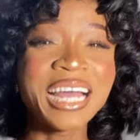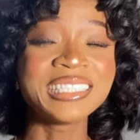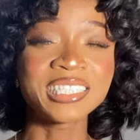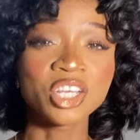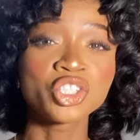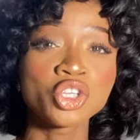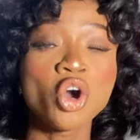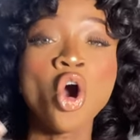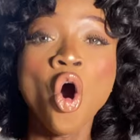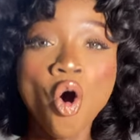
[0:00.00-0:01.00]
and texture
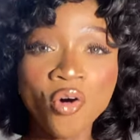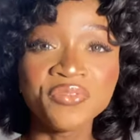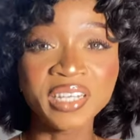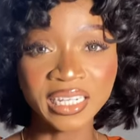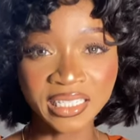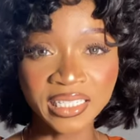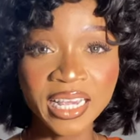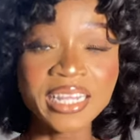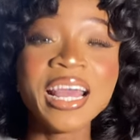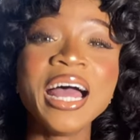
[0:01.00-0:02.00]
of their skin.